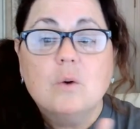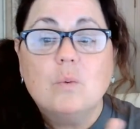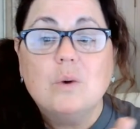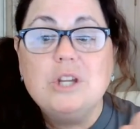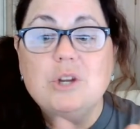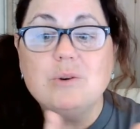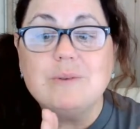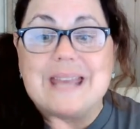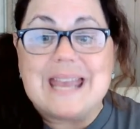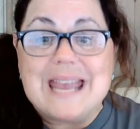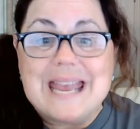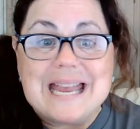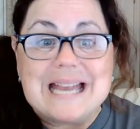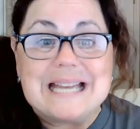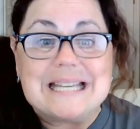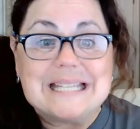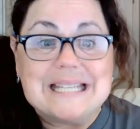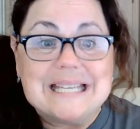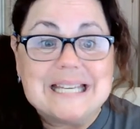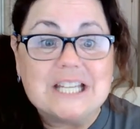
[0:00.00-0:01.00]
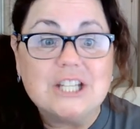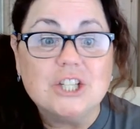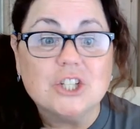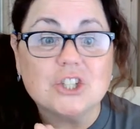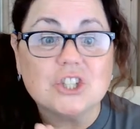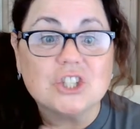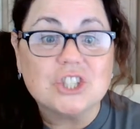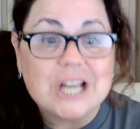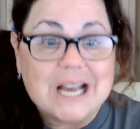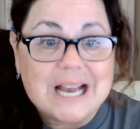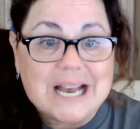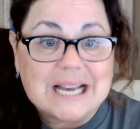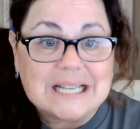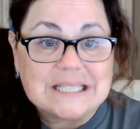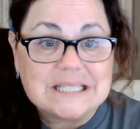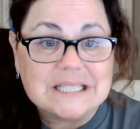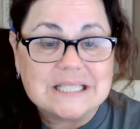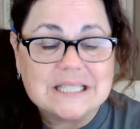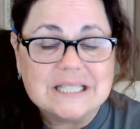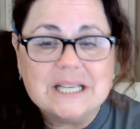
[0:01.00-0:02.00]
when you can't get your
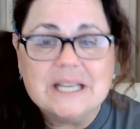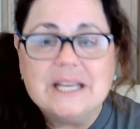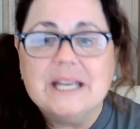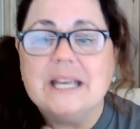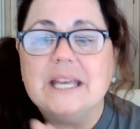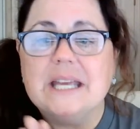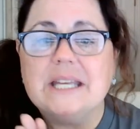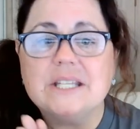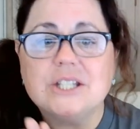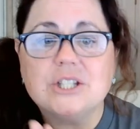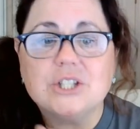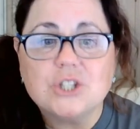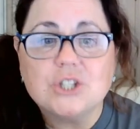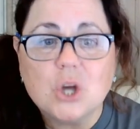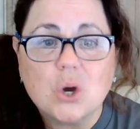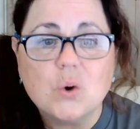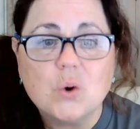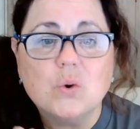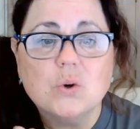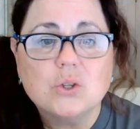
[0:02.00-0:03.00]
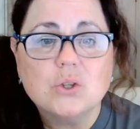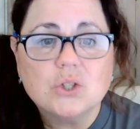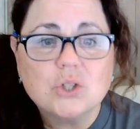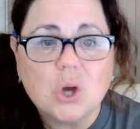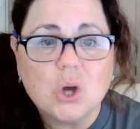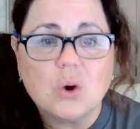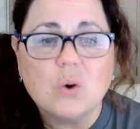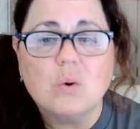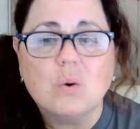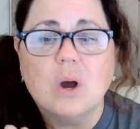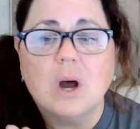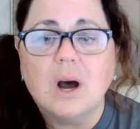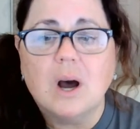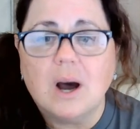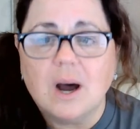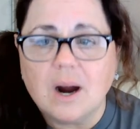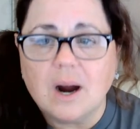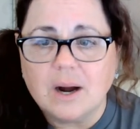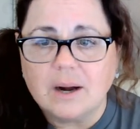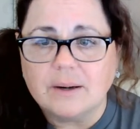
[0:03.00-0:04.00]
shot. It is so, so
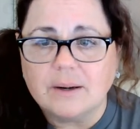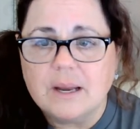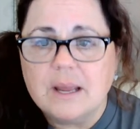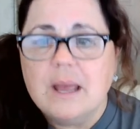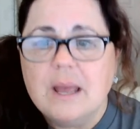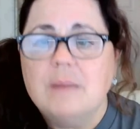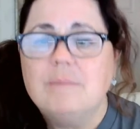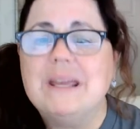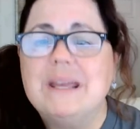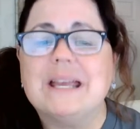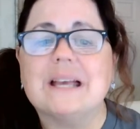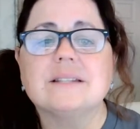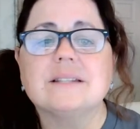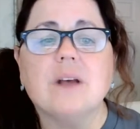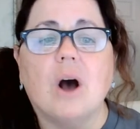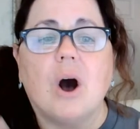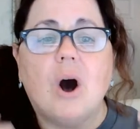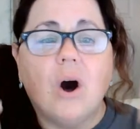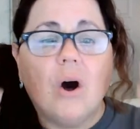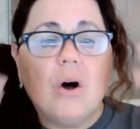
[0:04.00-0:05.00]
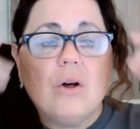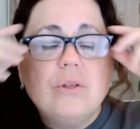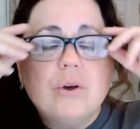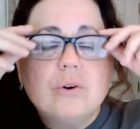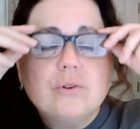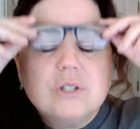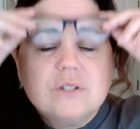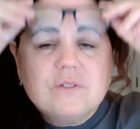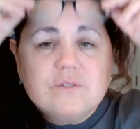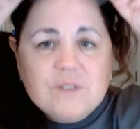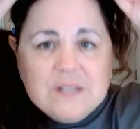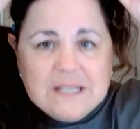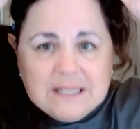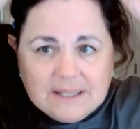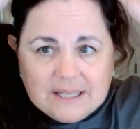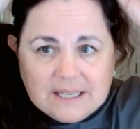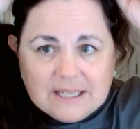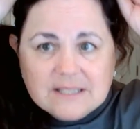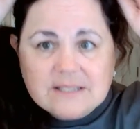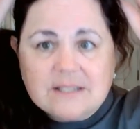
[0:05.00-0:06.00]
hard because all those
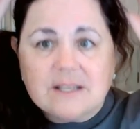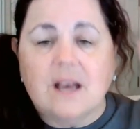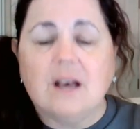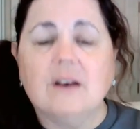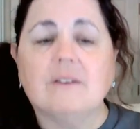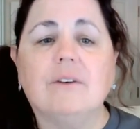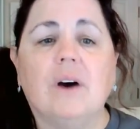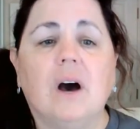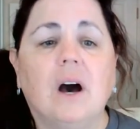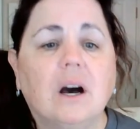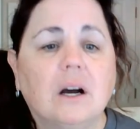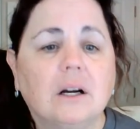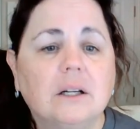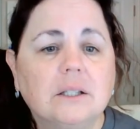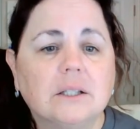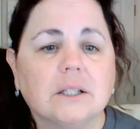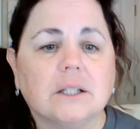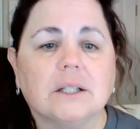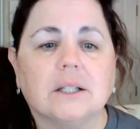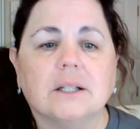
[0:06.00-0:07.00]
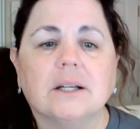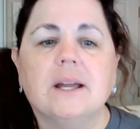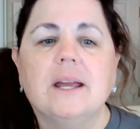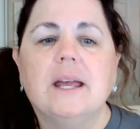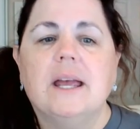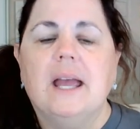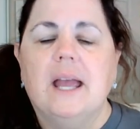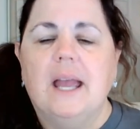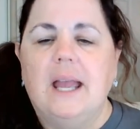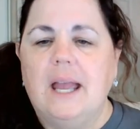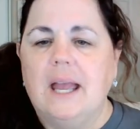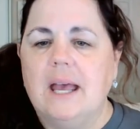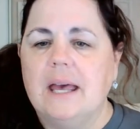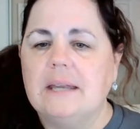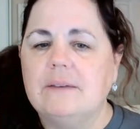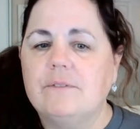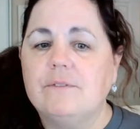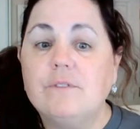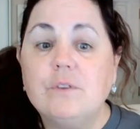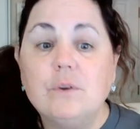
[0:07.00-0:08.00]
feelings of hunger
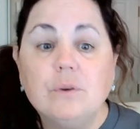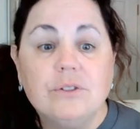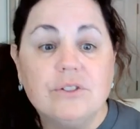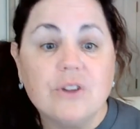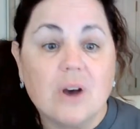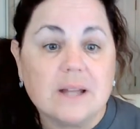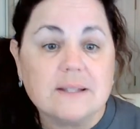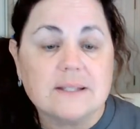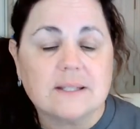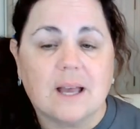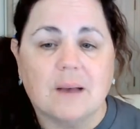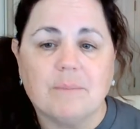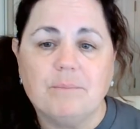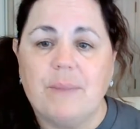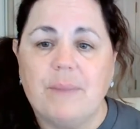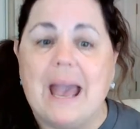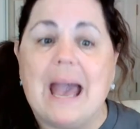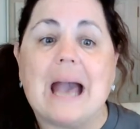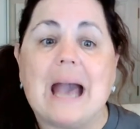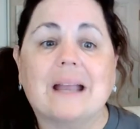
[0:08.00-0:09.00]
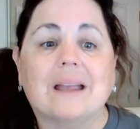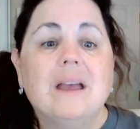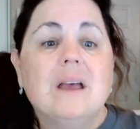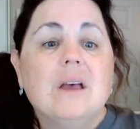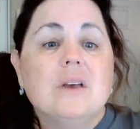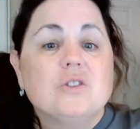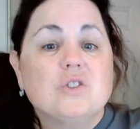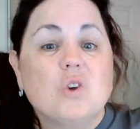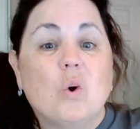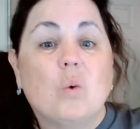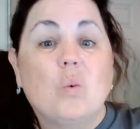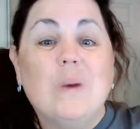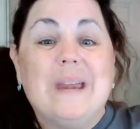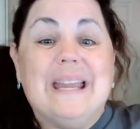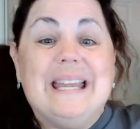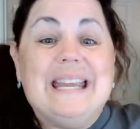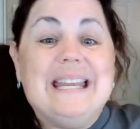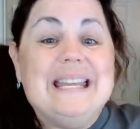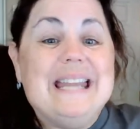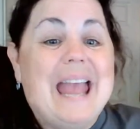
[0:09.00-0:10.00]
and food thoughts come back. So we
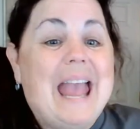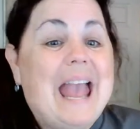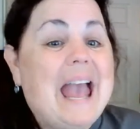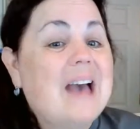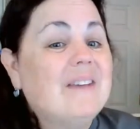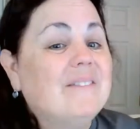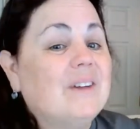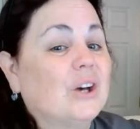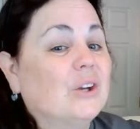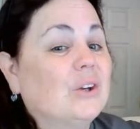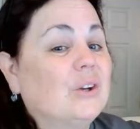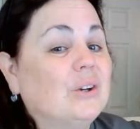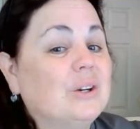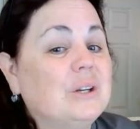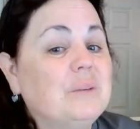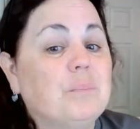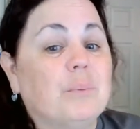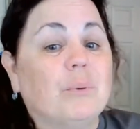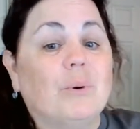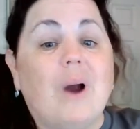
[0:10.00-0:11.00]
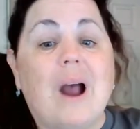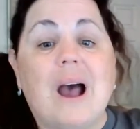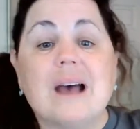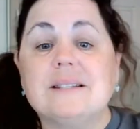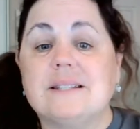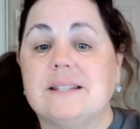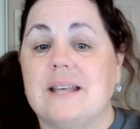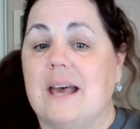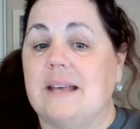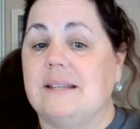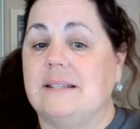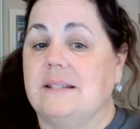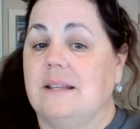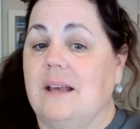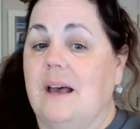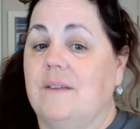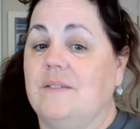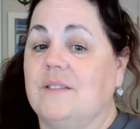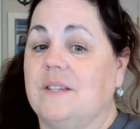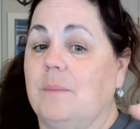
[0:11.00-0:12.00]
need to have a good process
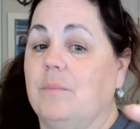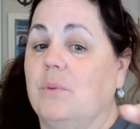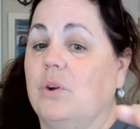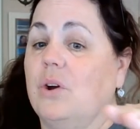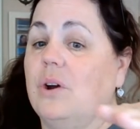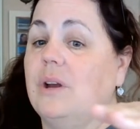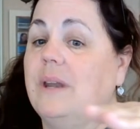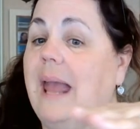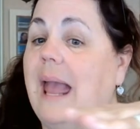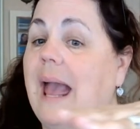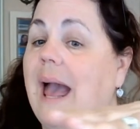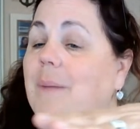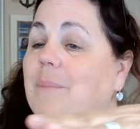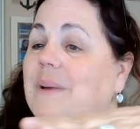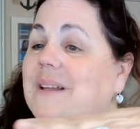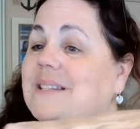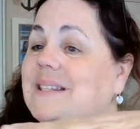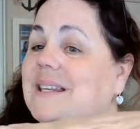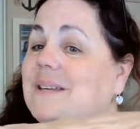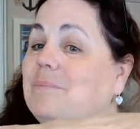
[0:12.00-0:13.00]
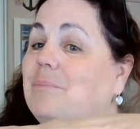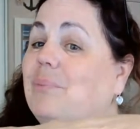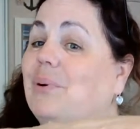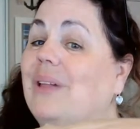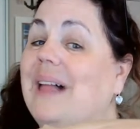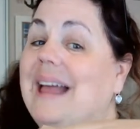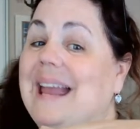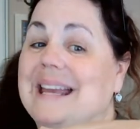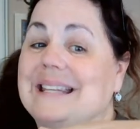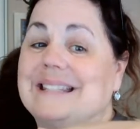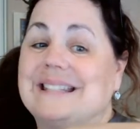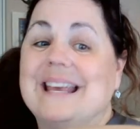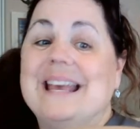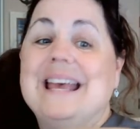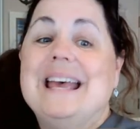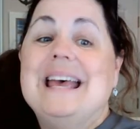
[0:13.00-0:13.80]
of some good habits in place